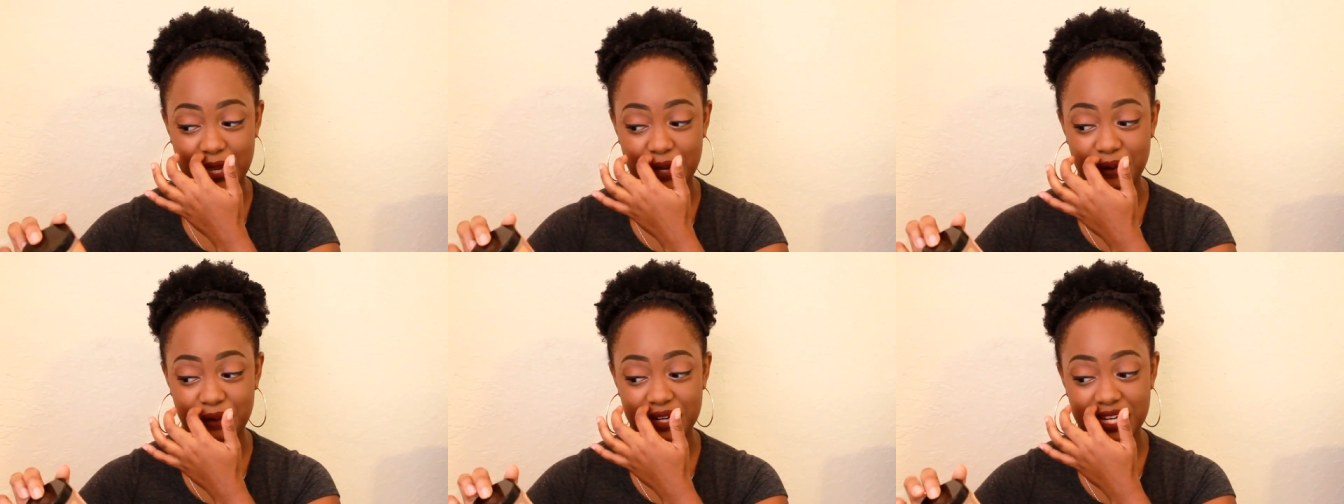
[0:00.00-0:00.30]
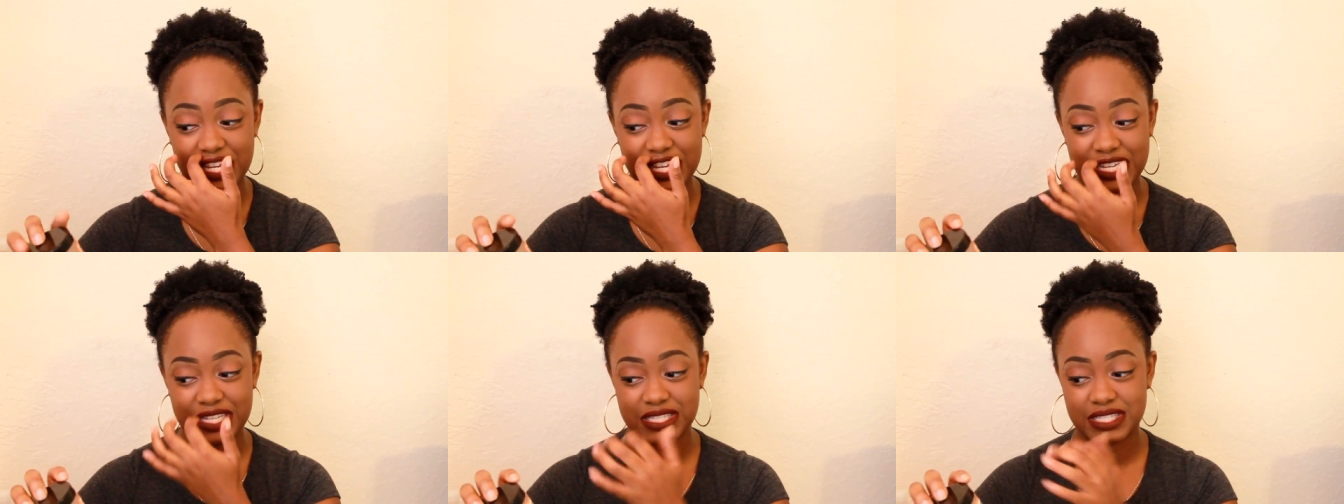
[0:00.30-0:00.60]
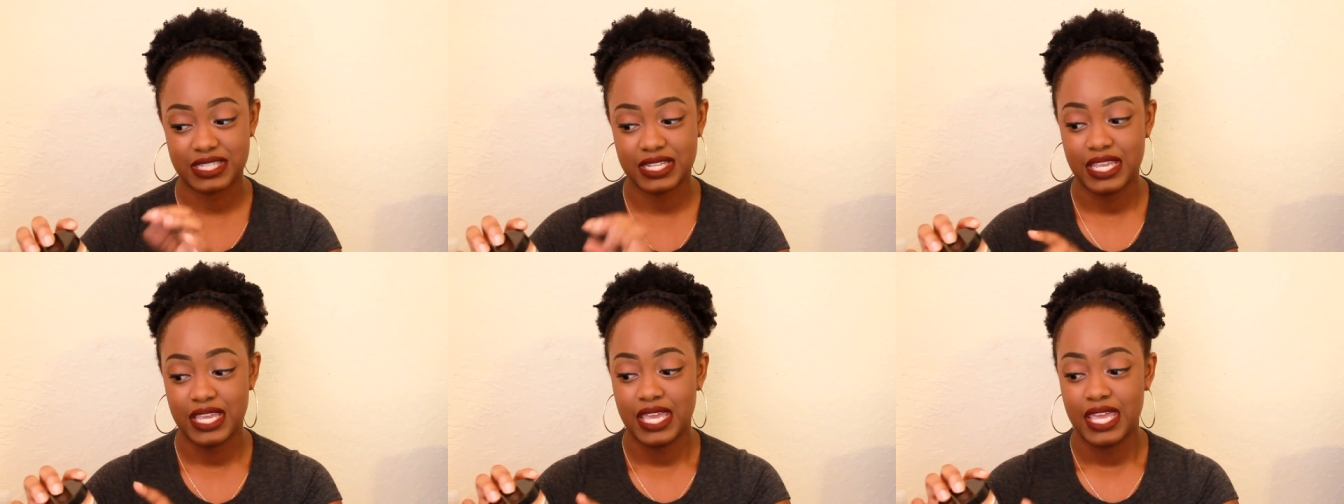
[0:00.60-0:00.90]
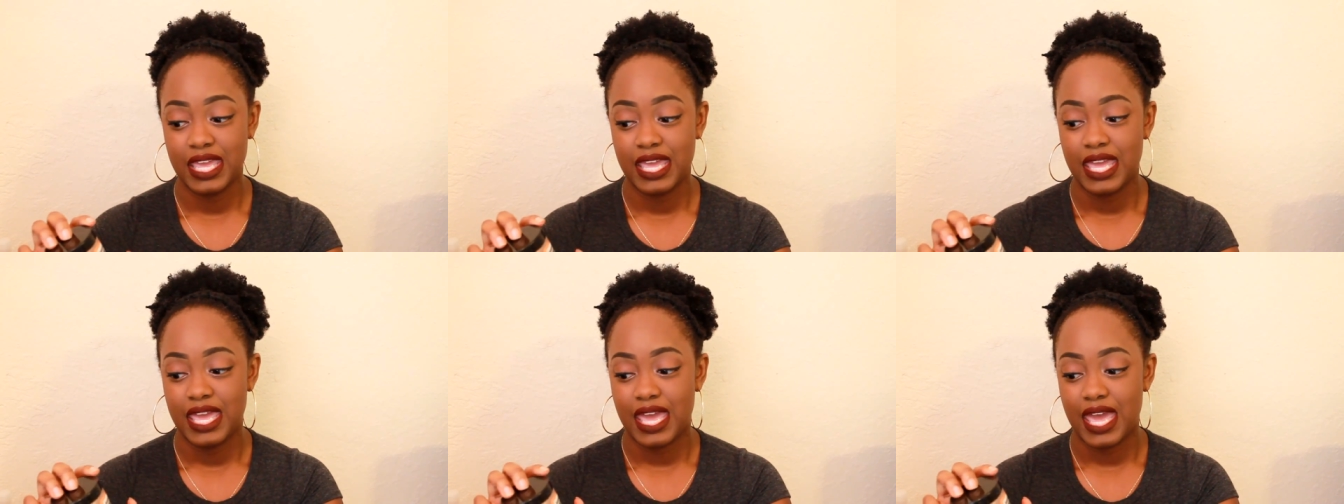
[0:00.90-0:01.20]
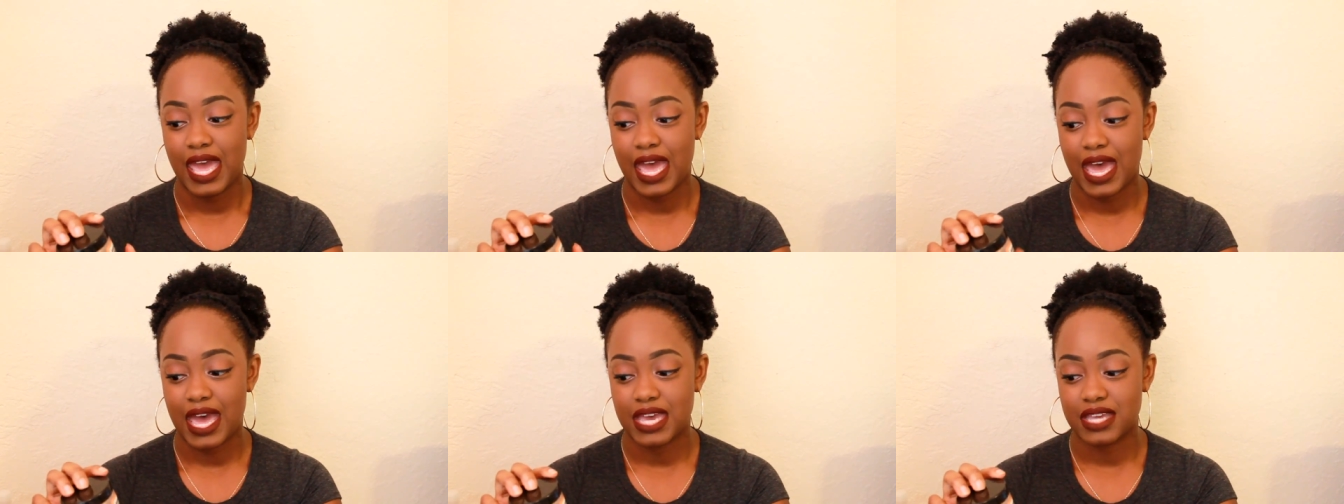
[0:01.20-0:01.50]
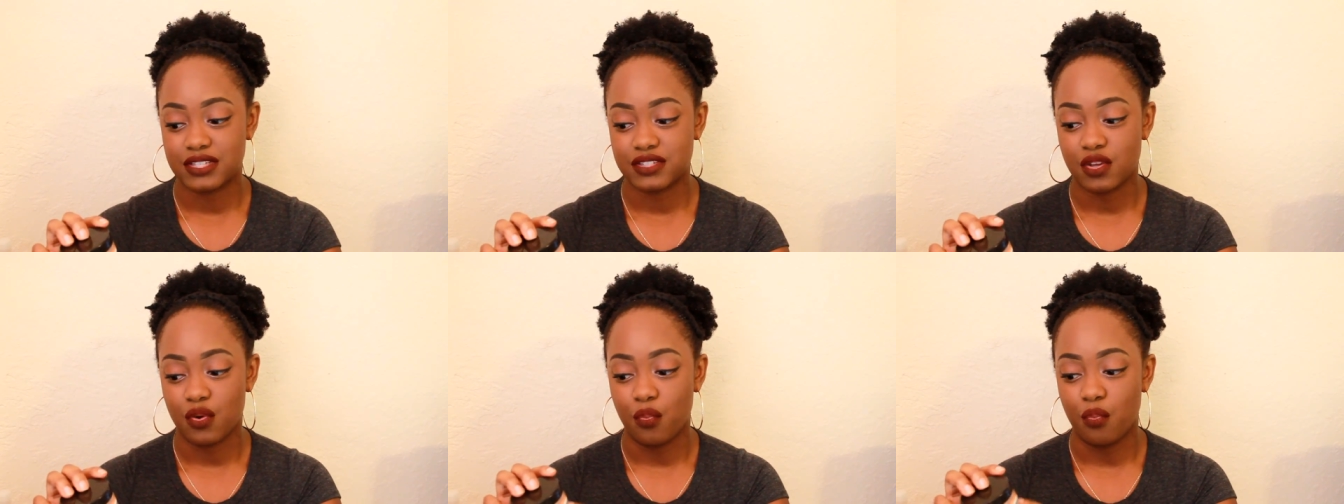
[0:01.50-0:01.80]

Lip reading: ingredient has